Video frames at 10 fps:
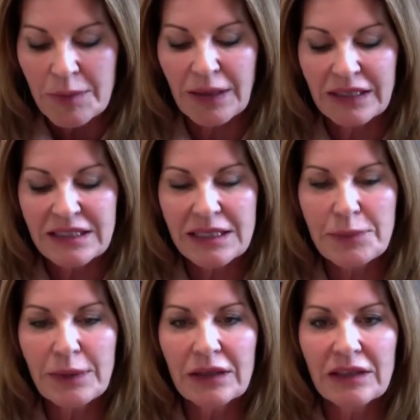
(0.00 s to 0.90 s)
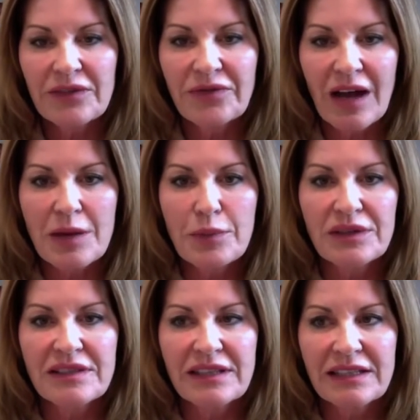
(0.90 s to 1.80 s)
But typically
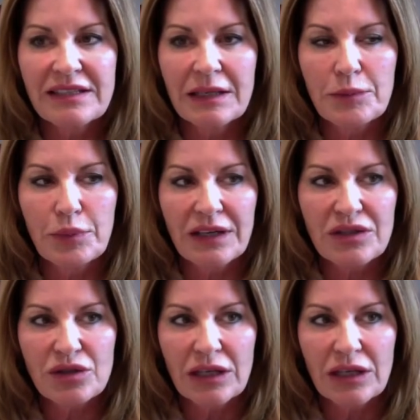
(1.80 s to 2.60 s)
fibrocystic breast